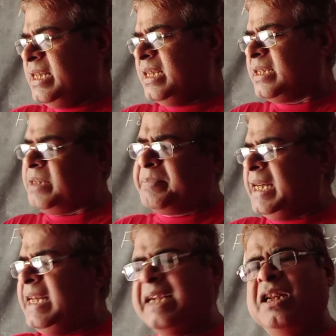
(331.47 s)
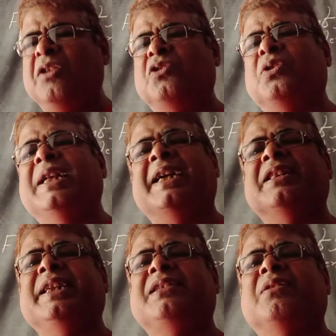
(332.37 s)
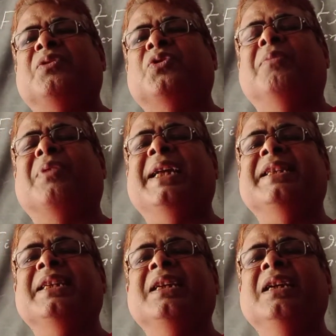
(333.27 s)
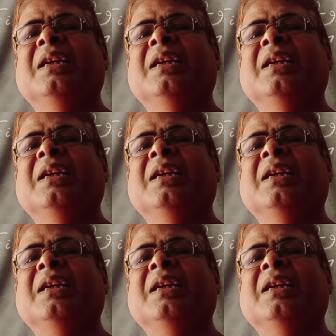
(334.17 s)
She brilliantly also led this also uprising.